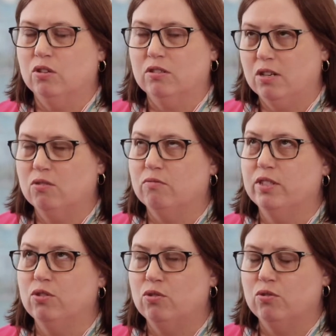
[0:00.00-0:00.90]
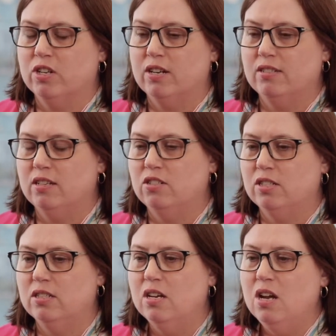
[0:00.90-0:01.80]
or clinical research
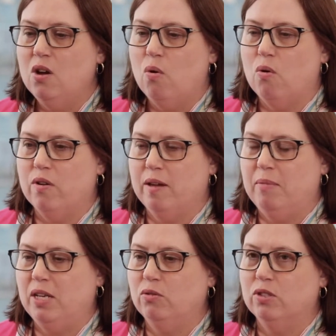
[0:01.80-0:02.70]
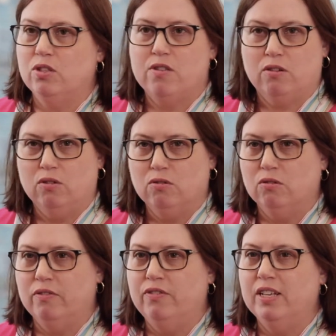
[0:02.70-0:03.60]
organizations, or they may do it to their
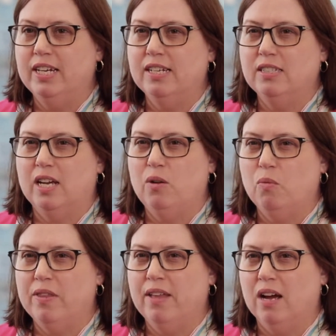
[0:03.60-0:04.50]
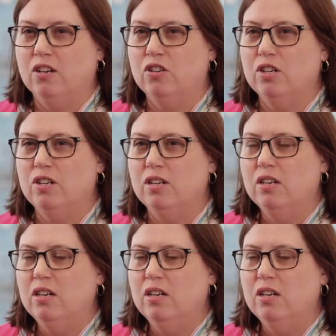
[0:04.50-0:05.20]
local affiliates, and what that could